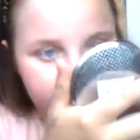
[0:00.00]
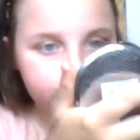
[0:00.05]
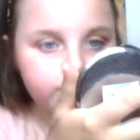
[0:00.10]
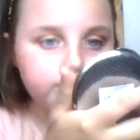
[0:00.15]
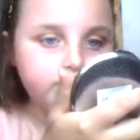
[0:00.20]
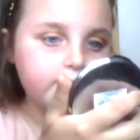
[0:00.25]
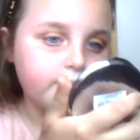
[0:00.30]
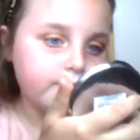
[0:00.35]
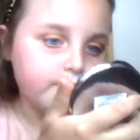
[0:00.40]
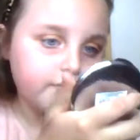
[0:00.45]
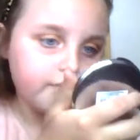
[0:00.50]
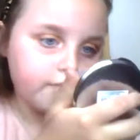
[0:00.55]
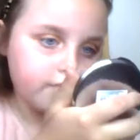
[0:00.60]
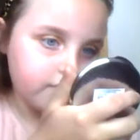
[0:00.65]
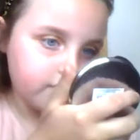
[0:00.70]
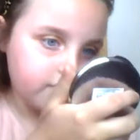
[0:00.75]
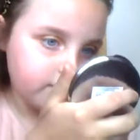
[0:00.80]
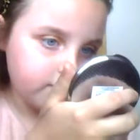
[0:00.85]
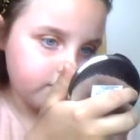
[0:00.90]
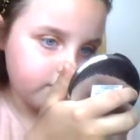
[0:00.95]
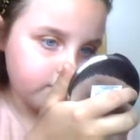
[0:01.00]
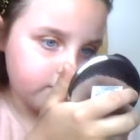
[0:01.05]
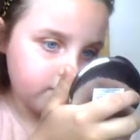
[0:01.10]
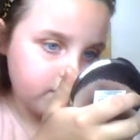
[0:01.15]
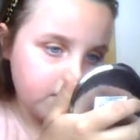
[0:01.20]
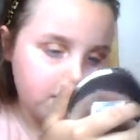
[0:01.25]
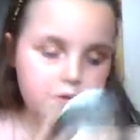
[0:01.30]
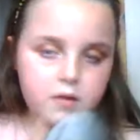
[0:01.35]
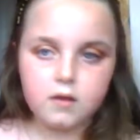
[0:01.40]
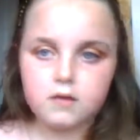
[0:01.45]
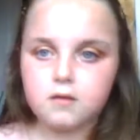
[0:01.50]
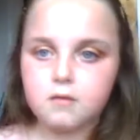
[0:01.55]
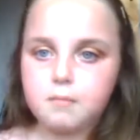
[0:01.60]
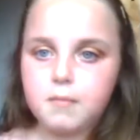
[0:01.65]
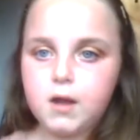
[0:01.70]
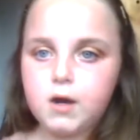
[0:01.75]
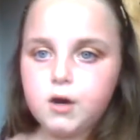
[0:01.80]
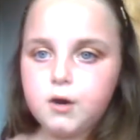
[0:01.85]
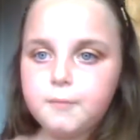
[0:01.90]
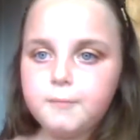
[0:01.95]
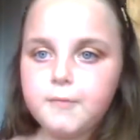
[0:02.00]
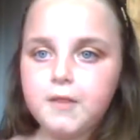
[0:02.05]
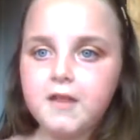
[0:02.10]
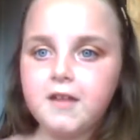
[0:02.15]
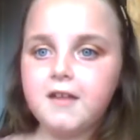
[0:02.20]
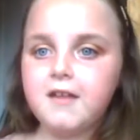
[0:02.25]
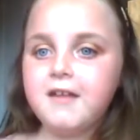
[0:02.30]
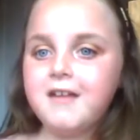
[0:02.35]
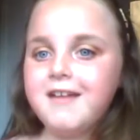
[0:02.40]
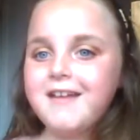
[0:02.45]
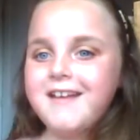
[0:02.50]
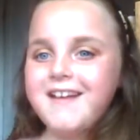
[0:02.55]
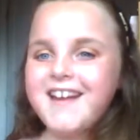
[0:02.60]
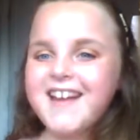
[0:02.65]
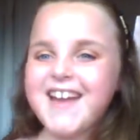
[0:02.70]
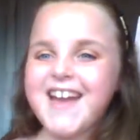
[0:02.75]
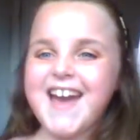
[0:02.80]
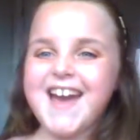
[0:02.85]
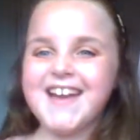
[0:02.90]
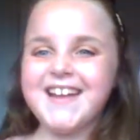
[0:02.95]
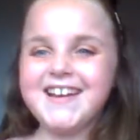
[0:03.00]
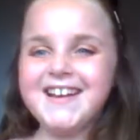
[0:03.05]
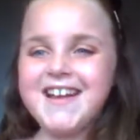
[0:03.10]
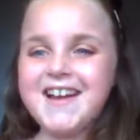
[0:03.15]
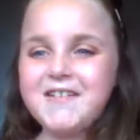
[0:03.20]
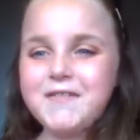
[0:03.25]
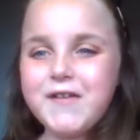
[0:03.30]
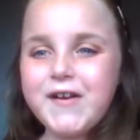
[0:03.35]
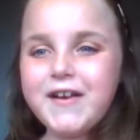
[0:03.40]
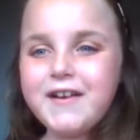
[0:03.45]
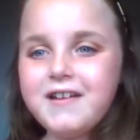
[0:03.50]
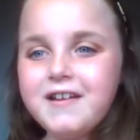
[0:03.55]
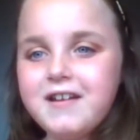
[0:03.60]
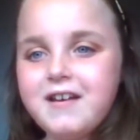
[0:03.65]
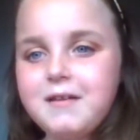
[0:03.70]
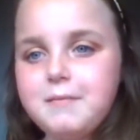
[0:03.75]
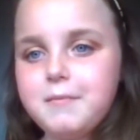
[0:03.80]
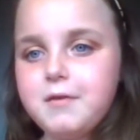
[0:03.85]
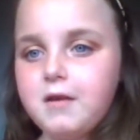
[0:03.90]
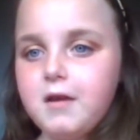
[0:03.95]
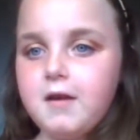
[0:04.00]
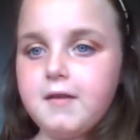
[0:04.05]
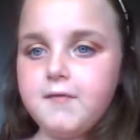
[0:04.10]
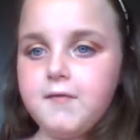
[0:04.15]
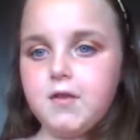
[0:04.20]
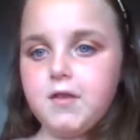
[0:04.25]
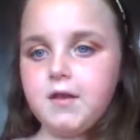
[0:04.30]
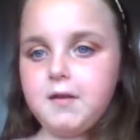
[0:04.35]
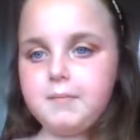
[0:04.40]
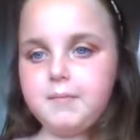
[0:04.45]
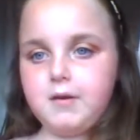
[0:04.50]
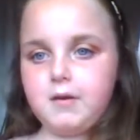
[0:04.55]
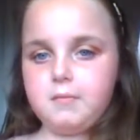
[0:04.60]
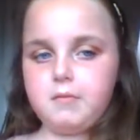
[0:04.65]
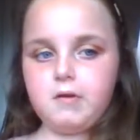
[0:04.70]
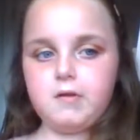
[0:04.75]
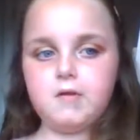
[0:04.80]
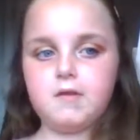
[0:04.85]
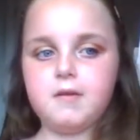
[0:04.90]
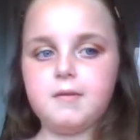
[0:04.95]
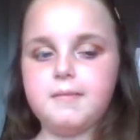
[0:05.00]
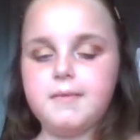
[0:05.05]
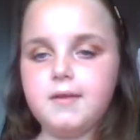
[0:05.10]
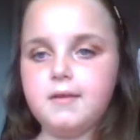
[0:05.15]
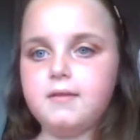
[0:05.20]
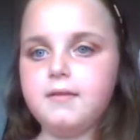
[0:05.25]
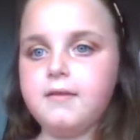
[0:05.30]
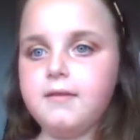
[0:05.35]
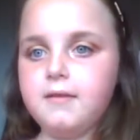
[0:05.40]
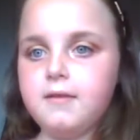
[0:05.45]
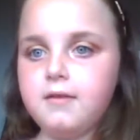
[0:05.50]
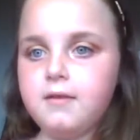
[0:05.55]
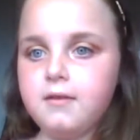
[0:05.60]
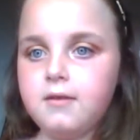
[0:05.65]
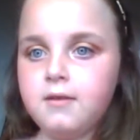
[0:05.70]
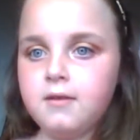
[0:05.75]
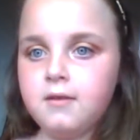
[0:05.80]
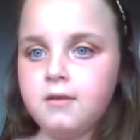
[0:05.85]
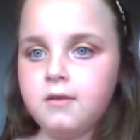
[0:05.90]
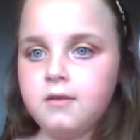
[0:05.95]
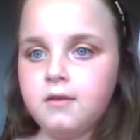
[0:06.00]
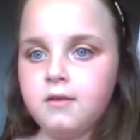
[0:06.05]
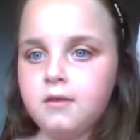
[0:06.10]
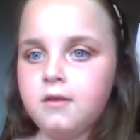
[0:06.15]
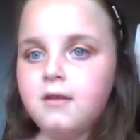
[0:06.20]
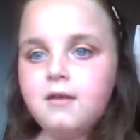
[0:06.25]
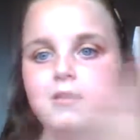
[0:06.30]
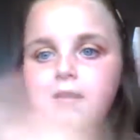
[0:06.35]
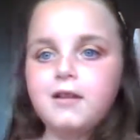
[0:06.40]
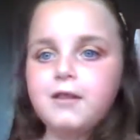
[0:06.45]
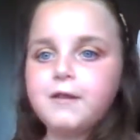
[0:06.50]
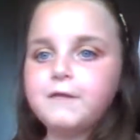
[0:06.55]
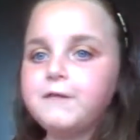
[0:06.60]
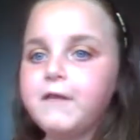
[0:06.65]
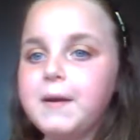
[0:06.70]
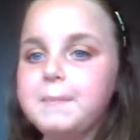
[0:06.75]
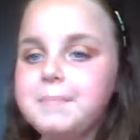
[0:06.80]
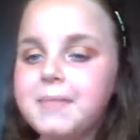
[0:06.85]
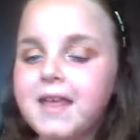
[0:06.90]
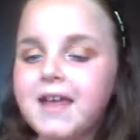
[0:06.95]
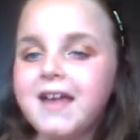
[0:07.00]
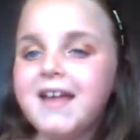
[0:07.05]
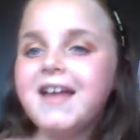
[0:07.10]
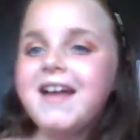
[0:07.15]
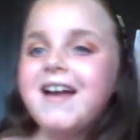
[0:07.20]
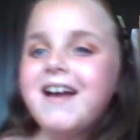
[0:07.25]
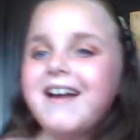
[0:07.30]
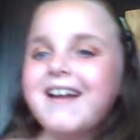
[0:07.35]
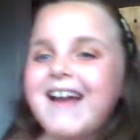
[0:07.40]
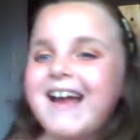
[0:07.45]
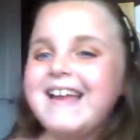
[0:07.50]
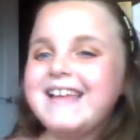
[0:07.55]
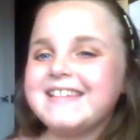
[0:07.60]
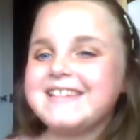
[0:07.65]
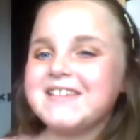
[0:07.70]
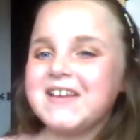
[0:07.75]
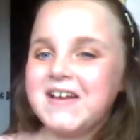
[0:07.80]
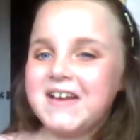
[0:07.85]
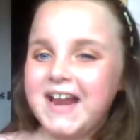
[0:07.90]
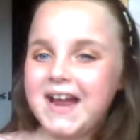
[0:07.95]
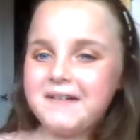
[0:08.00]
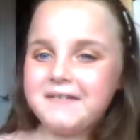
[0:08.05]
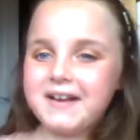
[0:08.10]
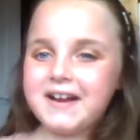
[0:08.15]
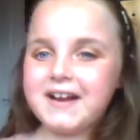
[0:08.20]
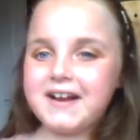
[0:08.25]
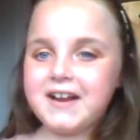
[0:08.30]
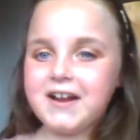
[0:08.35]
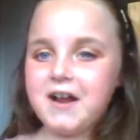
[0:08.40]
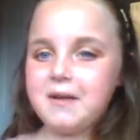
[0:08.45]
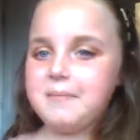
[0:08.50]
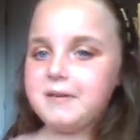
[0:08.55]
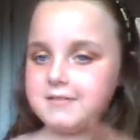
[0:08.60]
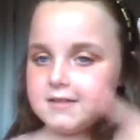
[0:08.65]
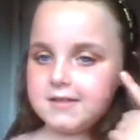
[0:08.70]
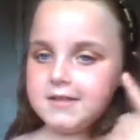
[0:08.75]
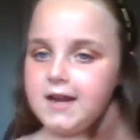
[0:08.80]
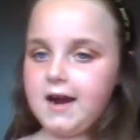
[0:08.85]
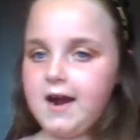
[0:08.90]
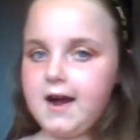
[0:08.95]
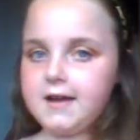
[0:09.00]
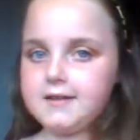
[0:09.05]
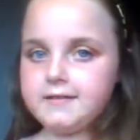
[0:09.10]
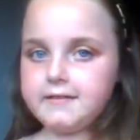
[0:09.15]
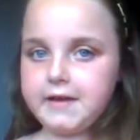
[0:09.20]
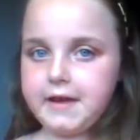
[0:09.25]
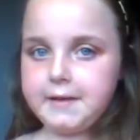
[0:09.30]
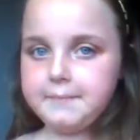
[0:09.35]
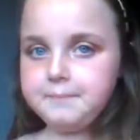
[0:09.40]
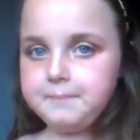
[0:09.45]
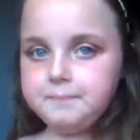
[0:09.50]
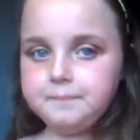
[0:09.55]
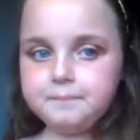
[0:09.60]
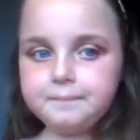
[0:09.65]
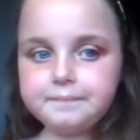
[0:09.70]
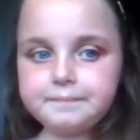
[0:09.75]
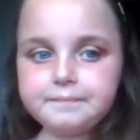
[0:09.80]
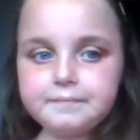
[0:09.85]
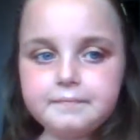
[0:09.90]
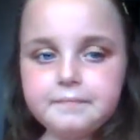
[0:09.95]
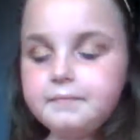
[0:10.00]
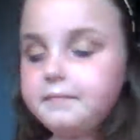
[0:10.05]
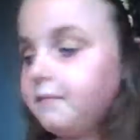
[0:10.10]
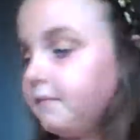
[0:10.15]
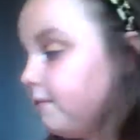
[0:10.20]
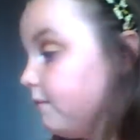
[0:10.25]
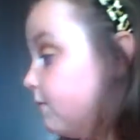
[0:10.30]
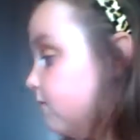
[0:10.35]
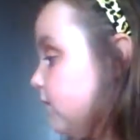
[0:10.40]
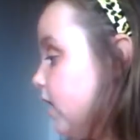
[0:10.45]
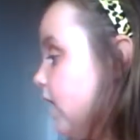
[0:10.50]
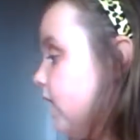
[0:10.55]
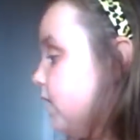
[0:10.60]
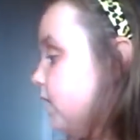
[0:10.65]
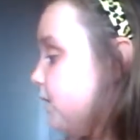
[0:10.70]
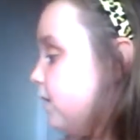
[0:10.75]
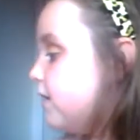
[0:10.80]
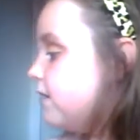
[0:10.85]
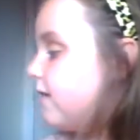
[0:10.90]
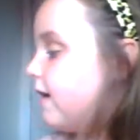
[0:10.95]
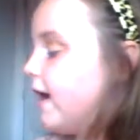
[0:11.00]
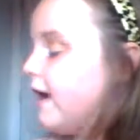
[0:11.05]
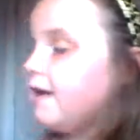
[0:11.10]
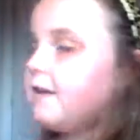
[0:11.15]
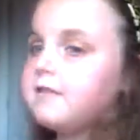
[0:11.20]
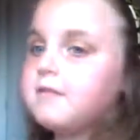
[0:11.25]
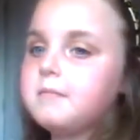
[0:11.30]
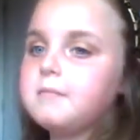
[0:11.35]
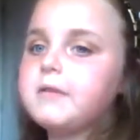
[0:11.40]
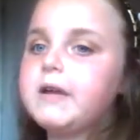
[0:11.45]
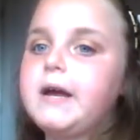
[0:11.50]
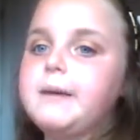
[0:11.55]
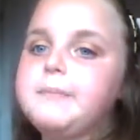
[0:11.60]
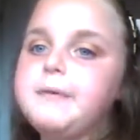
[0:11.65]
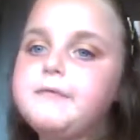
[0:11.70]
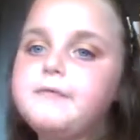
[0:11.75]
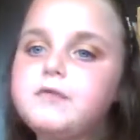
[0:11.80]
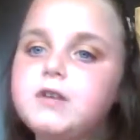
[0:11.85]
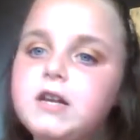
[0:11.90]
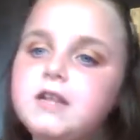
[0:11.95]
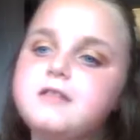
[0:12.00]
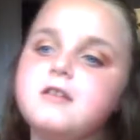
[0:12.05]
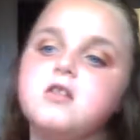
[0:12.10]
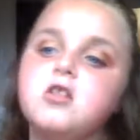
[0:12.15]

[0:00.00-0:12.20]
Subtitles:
That's better. Okay, now we're gonna, I feel like my eyebrows like a bit, is that fine? Okay, so now we're gonna go back to the eyes again. And you want to take some type of glitter gel palette, like this